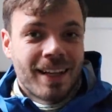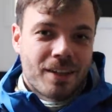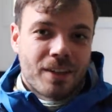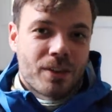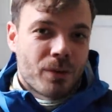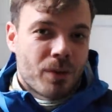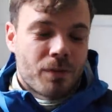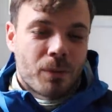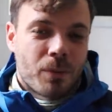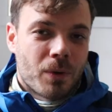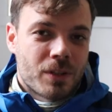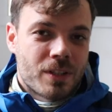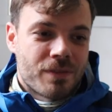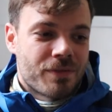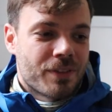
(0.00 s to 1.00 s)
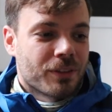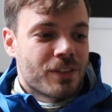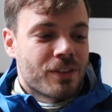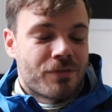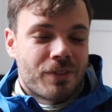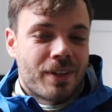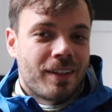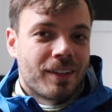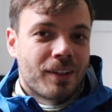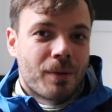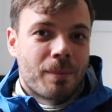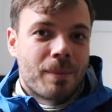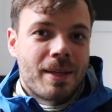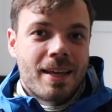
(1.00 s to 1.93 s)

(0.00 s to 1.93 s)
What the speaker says: And the thought of a water filter freezing on